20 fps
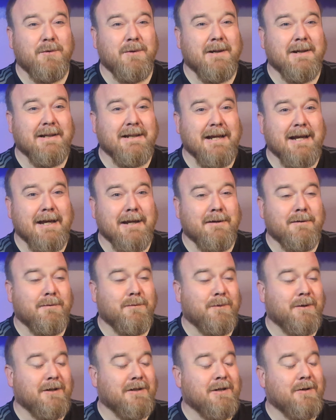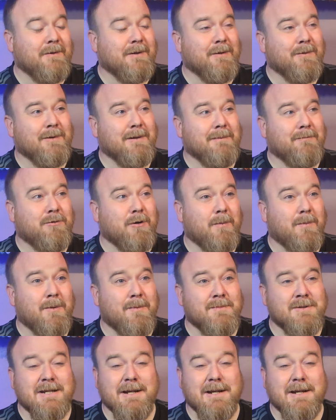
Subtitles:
it again when I don't get all them problems,